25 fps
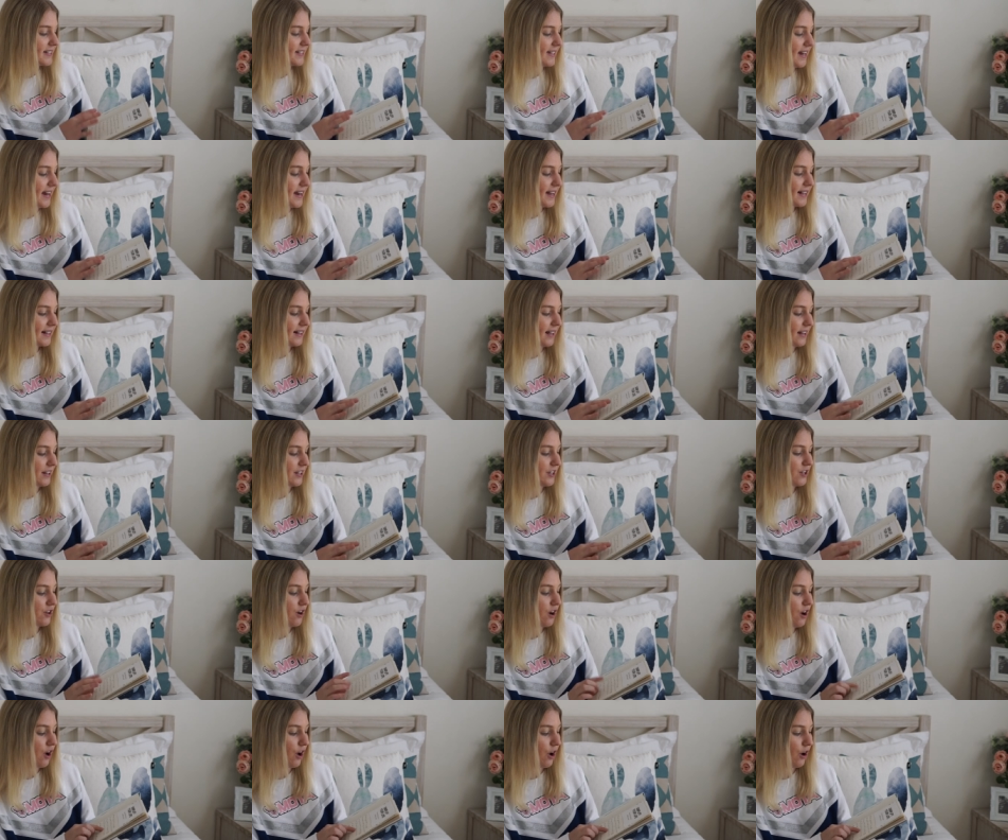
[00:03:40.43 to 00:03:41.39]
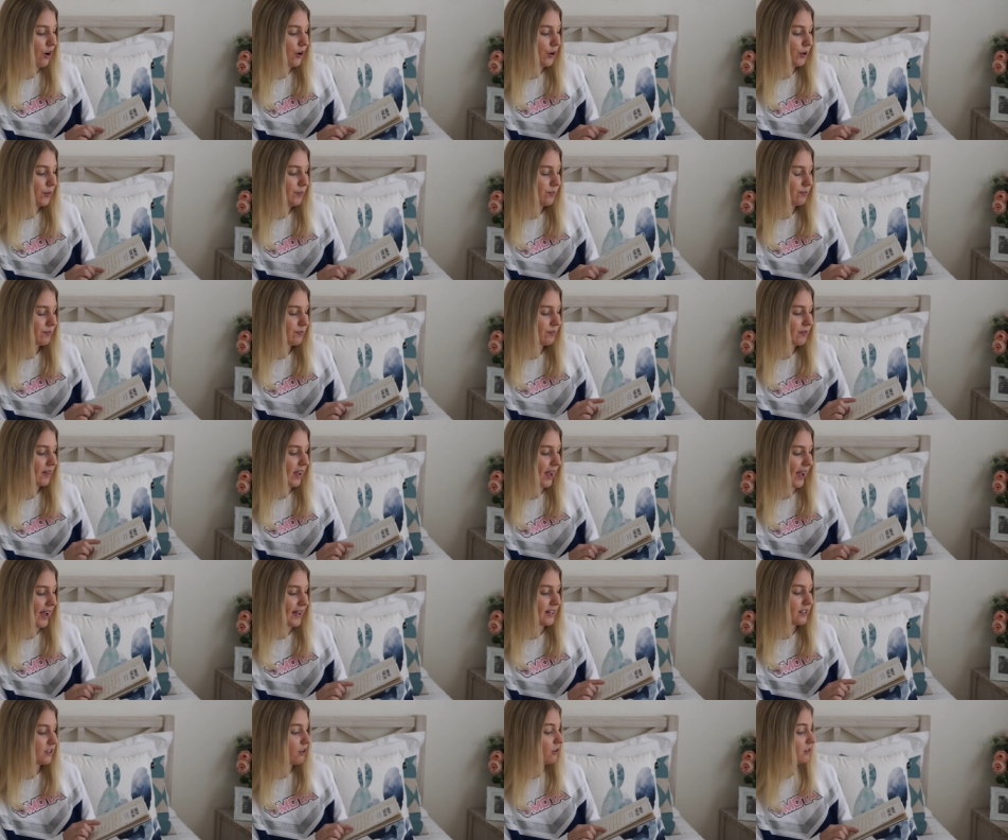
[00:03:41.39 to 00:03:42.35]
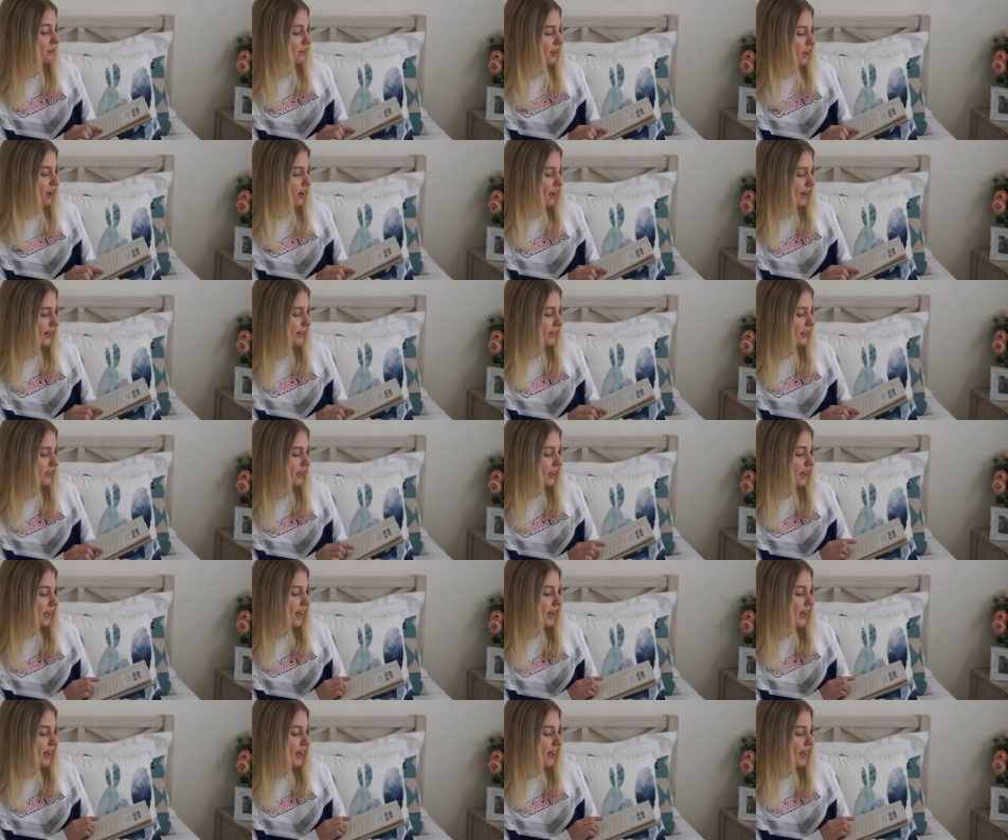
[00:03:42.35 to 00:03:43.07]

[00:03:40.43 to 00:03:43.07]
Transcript: declutter your home and online,